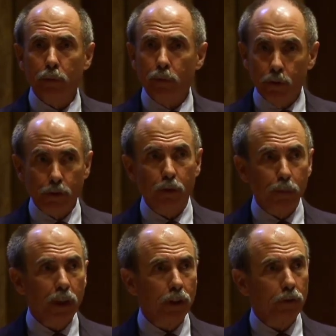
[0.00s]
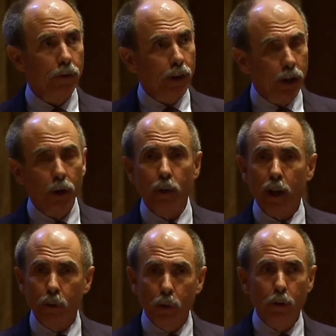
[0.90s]
this is being videoed
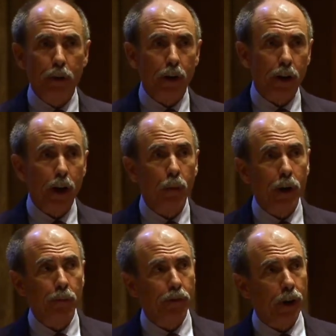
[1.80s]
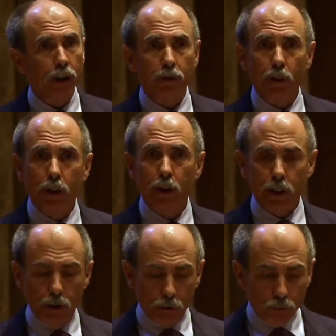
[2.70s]
and will be on our website so that it
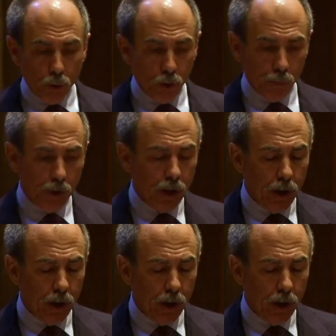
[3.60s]
can inform